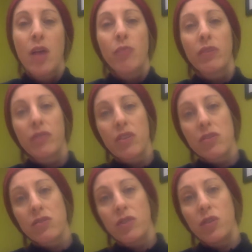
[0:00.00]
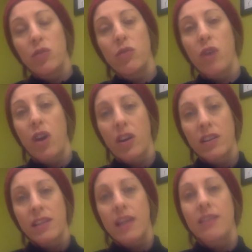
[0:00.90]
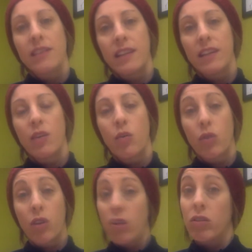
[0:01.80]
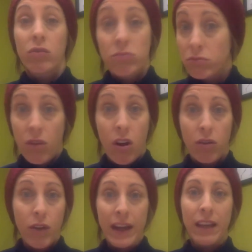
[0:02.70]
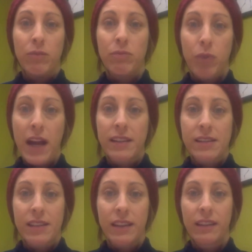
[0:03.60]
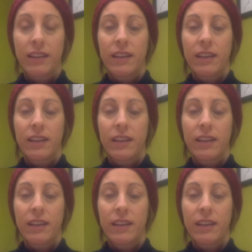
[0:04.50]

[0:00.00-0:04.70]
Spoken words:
But for those of you who are intending or are already practicing